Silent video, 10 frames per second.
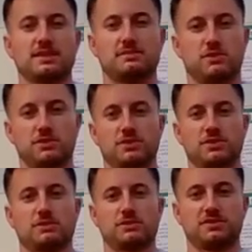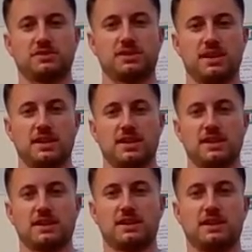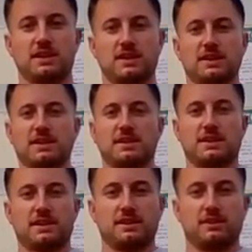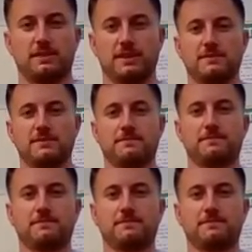Small circles. Get a little bigger.